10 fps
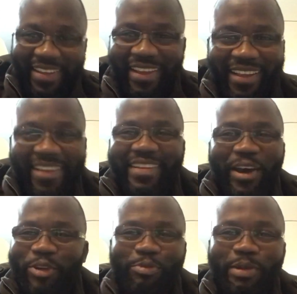It
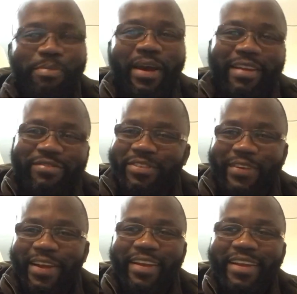doubts me, man, for
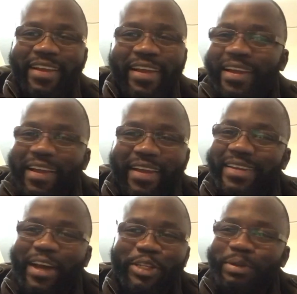real. It
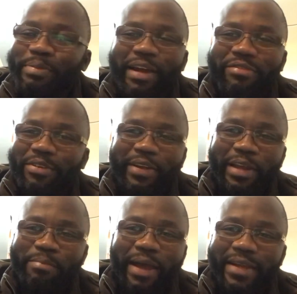doubts me, man, for real,
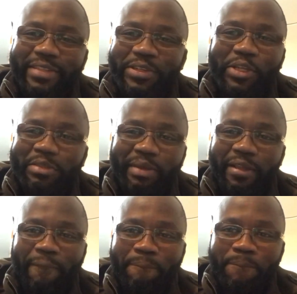man. Trust me.
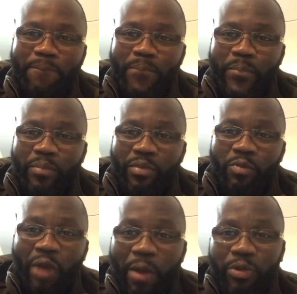
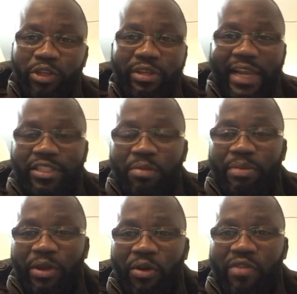Why would you let
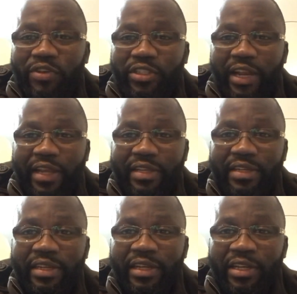somebody all of a sudden
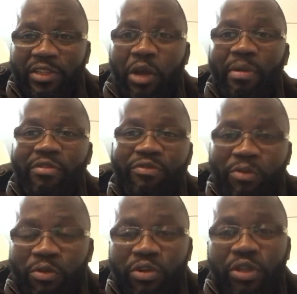come and
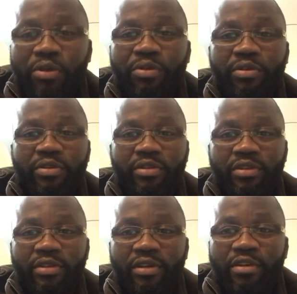fool you?
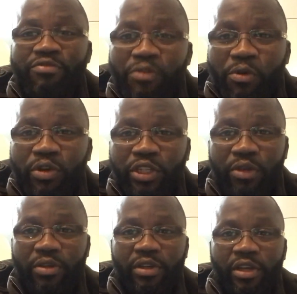Fool
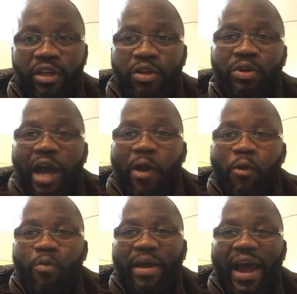you. Look how
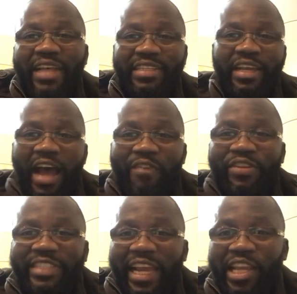Uber has, I've
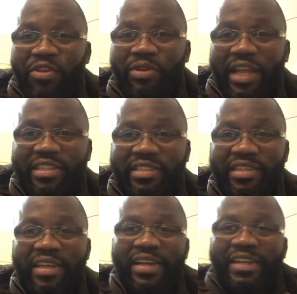been telling you this.
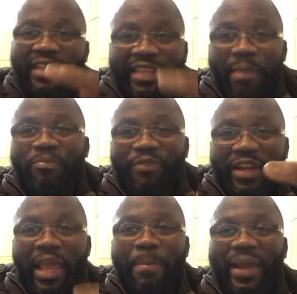The drip
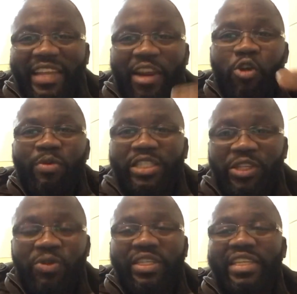feed effect that Uber's
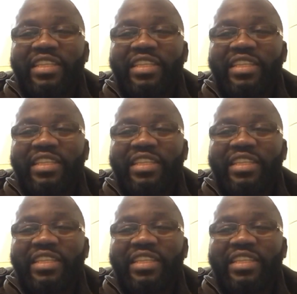using,